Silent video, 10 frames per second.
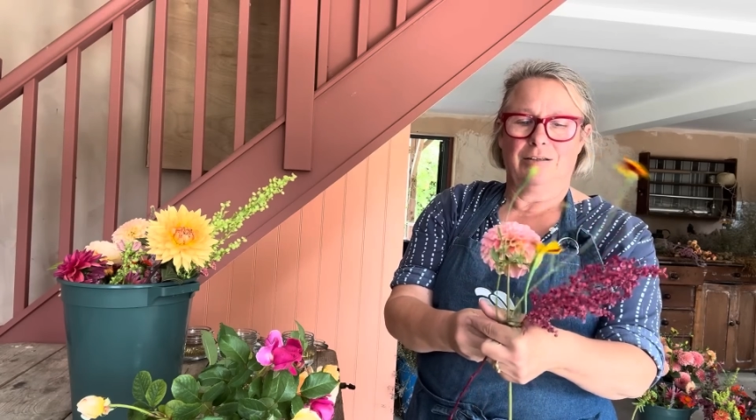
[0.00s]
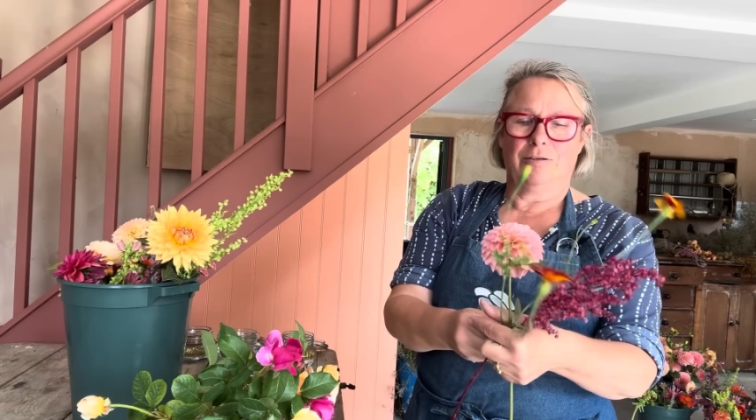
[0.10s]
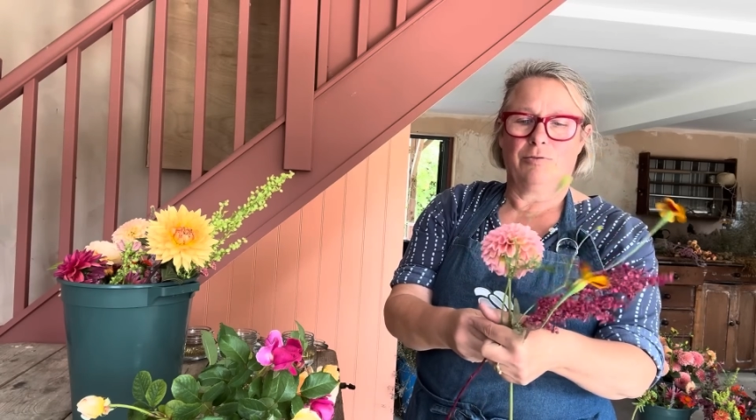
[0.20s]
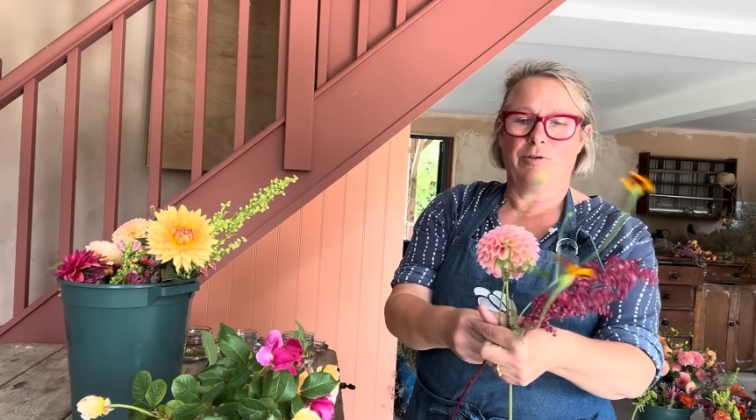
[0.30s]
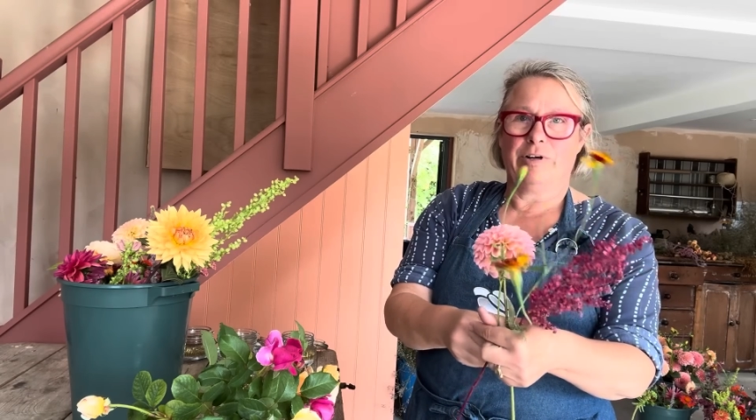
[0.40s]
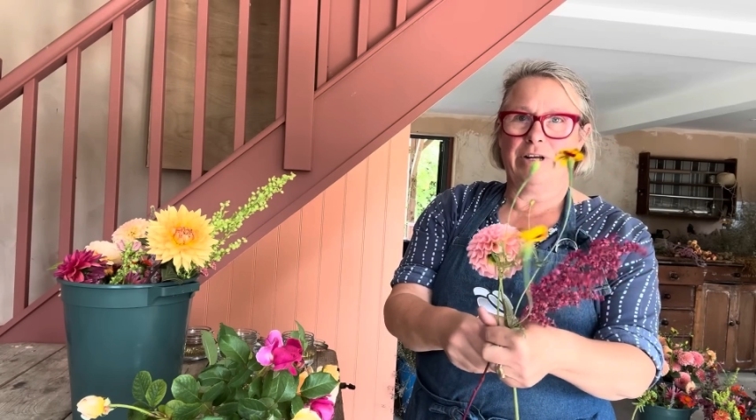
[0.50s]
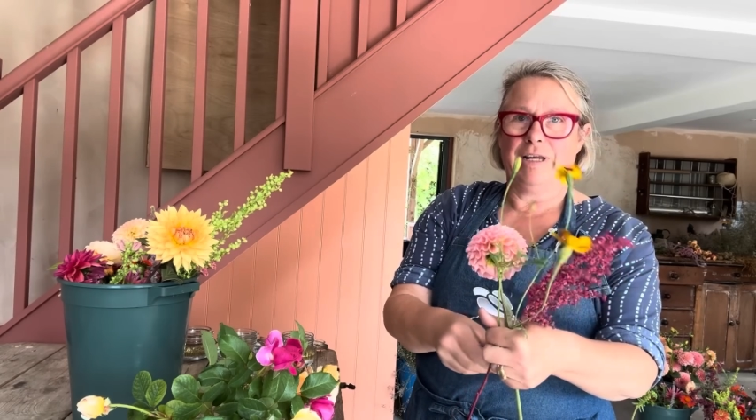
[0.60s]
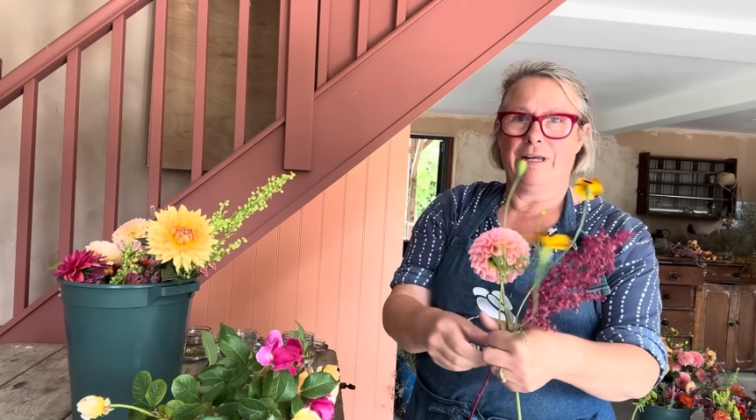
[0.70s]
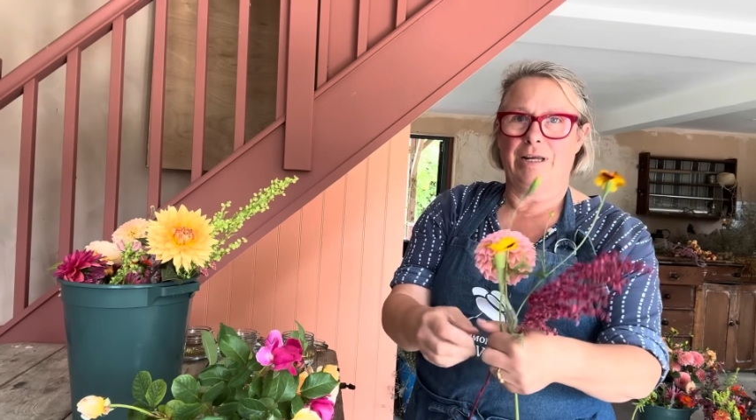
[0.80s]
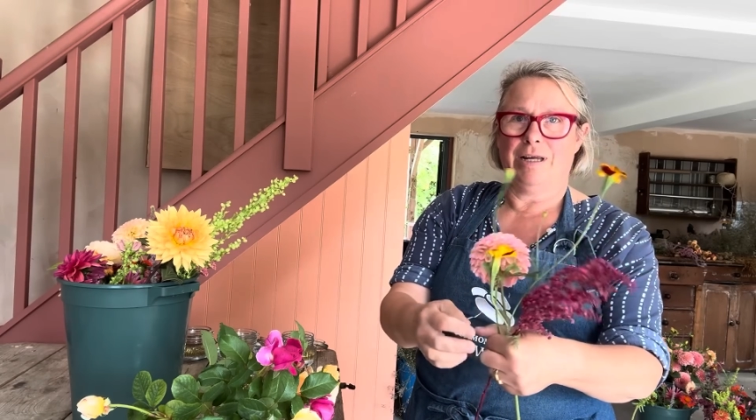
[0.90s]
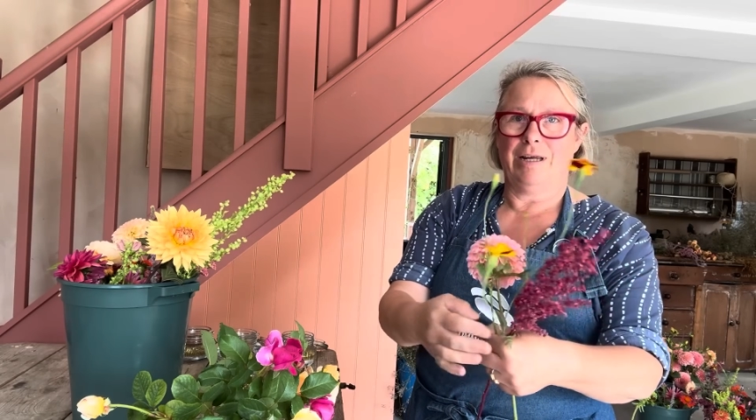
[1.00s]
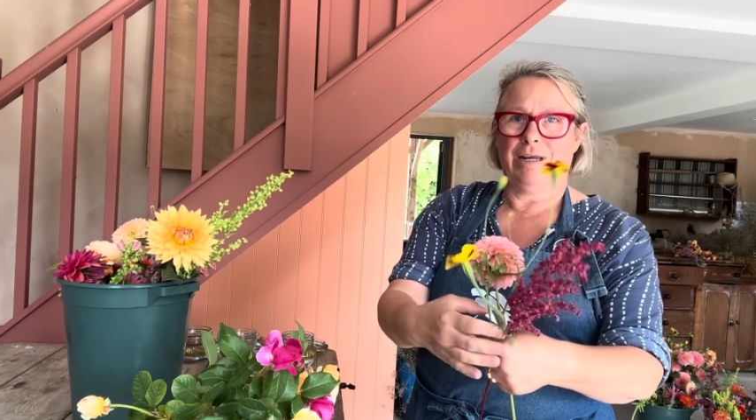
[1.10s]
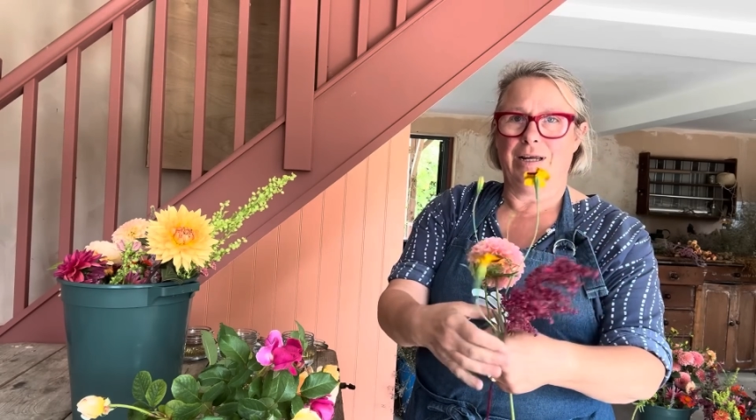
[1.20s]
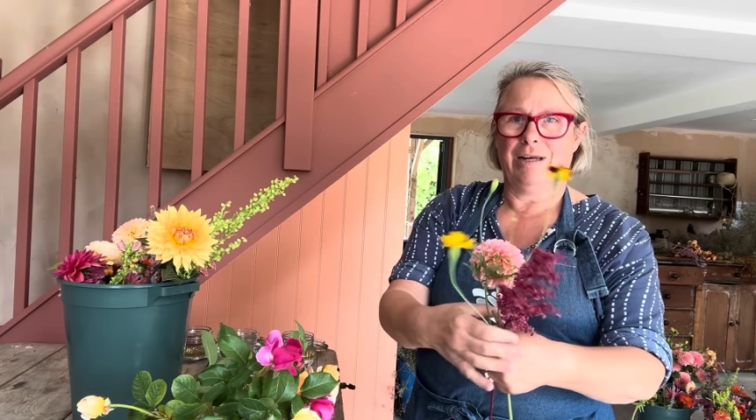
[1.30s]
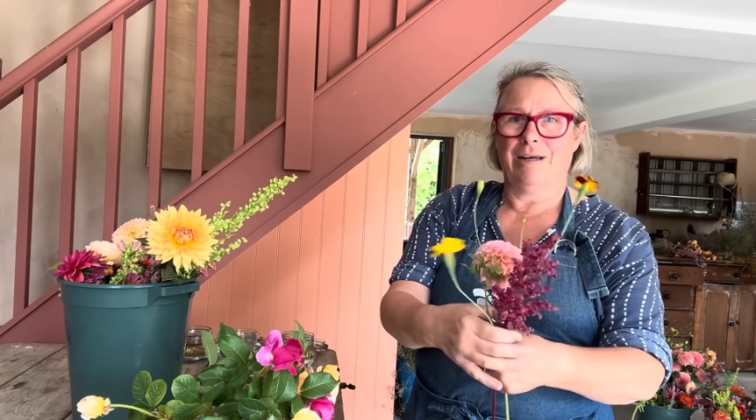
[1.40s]

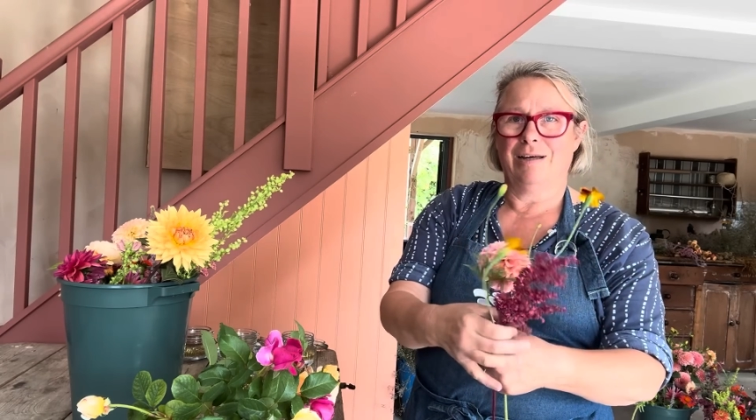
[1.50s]
3.